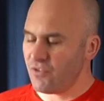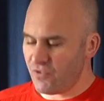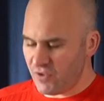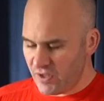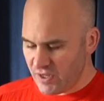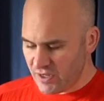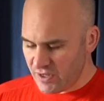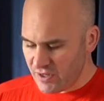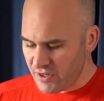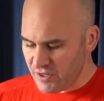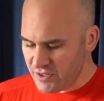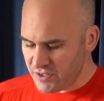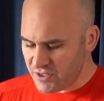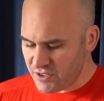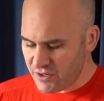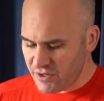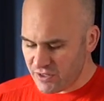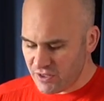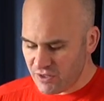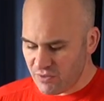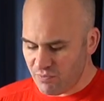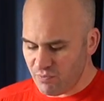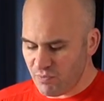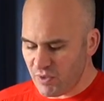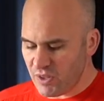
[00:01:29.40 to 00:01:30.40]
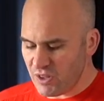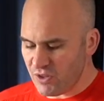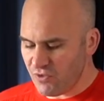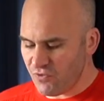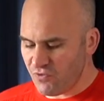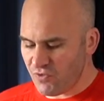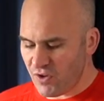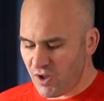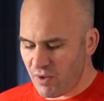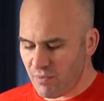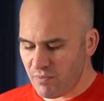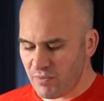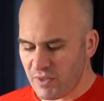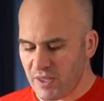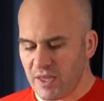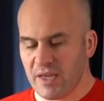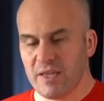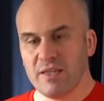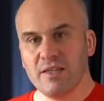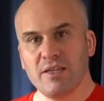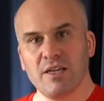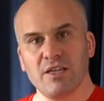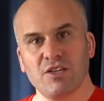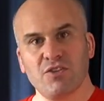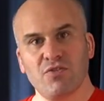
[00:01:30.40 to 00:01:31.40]
fingers, so in the thumb, the
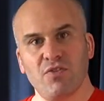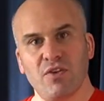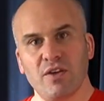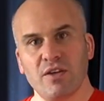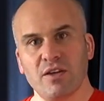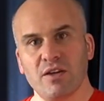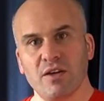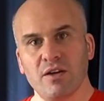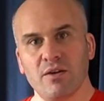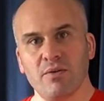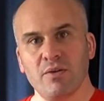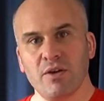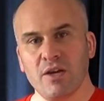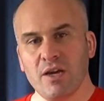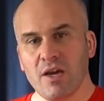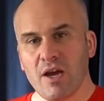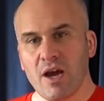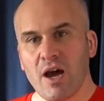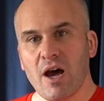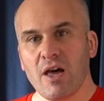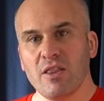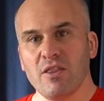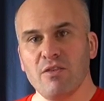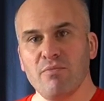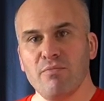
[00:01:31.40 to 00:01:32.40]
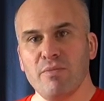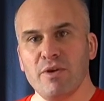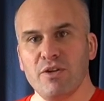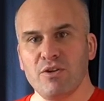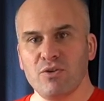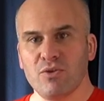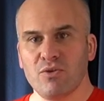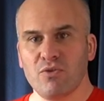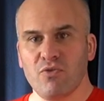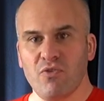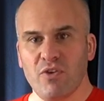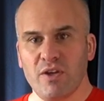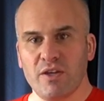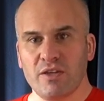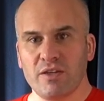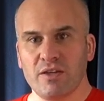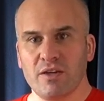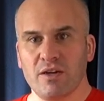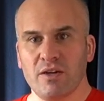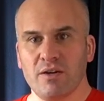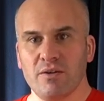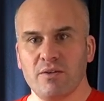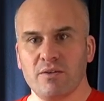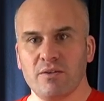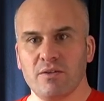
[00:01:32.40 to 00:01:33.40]
index finger and the middle
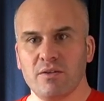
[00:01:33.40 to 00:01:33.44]
finger.